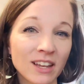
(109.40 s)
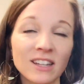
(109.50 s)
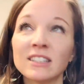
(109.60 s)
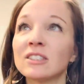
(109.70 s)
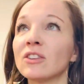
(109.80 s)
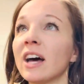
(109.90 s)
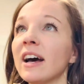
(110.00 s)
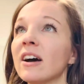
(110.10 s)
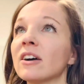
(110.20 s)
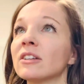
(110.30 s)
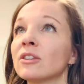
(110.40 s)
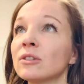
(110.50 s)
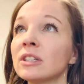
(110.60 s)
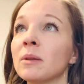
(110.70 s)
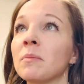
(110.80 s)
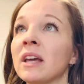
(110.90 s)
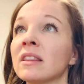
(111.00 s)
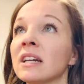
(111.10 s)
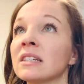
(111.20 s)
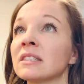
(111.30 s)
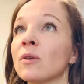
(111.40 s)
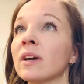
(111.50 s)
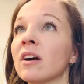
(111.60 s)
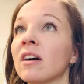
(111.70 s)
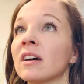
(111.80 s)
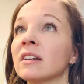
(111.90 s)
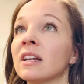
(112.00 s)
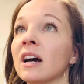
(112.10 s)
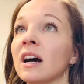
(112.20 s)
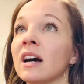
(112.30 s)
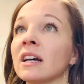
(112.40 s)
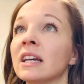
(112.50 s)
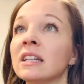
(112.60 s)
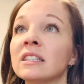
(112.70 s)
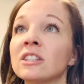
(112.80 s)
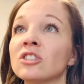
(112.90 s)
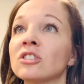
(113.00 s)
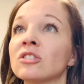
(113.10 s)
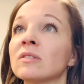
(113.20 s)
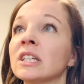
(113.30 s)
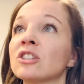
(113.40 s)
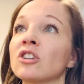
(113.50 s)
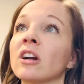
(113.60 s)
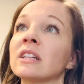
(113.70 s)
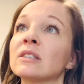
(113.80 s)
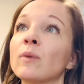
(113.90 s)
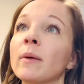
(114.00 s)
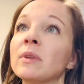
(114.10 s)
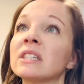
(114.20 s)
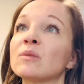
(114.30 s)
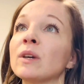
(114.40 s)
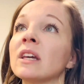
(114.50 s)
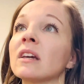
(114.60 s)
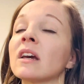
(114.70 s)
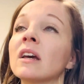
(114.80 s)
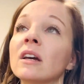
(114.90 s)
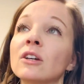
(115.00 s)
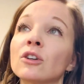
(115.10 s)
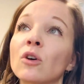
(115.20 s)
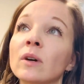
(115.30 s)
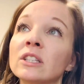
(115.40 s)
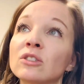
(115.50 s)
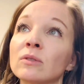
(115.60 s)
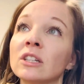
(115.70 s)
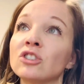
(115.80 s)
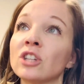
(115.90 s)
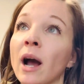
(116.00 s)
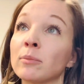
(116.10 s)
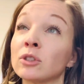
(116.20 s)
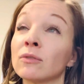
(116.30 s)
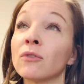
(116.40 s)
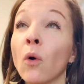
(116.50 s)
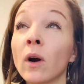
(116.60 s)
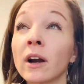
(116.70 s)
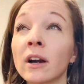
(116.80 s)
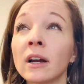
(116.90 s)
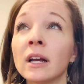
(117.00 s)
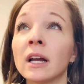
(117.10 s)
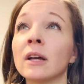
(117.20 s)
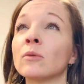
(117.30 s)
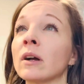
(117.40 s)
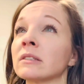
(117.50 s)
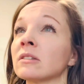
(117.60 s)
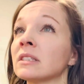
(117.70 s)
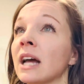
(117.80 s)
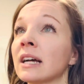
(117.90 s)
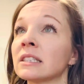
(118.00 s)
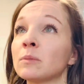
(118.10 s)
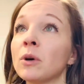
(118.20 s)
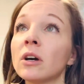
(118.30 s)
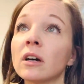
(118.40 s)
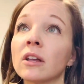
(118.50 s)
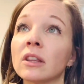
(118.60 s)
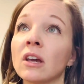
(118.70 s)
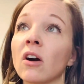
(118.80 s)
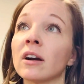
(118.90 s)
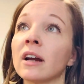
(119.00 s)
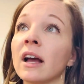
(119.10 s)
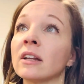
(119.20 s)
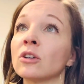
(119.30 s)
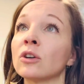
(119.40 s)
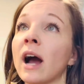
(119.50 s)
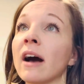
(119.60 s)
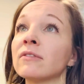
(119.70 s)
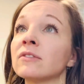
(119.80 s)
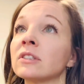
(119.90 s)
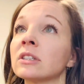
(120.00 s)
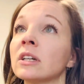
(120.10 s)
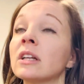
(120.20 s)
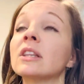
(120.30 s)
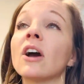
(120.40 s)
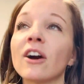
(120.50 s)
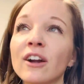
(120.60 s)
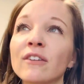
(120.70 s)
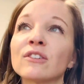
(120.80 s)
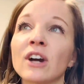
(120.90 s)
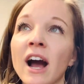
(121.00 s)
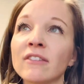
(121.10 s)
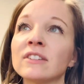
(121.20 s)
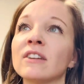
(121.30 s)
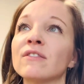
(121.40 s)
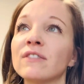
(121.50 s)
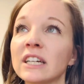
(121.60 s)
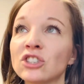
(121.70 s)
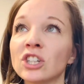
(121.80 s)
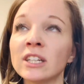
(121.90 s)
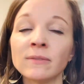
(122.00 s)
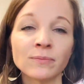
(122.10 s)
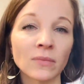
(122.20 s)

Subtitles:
So those are the main things going on. In addition to reading Charlotte's Web this week, you're going to read Chapter 4 in Russell's textbook, The Art of Craft and Fiction.